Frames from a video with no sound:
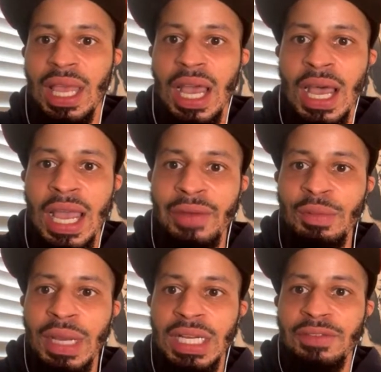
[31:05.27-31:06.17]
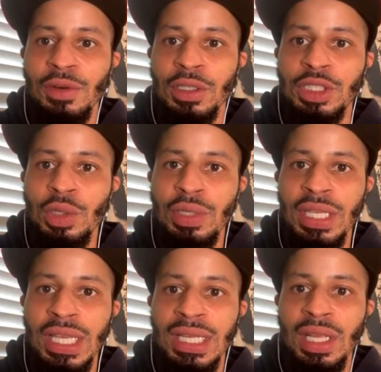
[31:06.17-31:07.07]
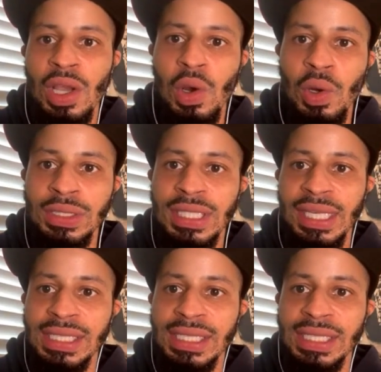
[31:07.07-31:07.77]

everybody for tuning in on today's